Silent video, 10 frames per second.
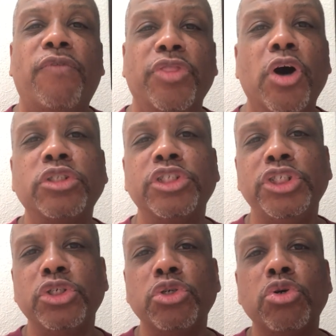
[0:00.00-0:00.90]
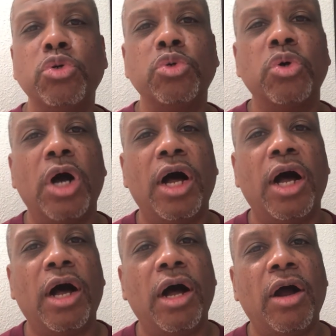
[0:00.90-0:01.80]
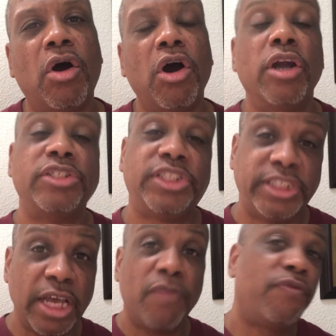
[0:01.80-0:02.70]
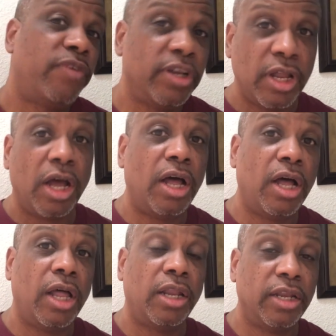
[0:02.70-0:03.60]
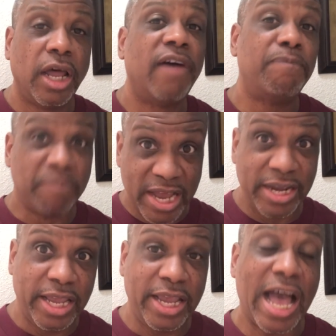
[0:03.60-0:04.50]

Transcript: for those of you who are on Self-Love Monday,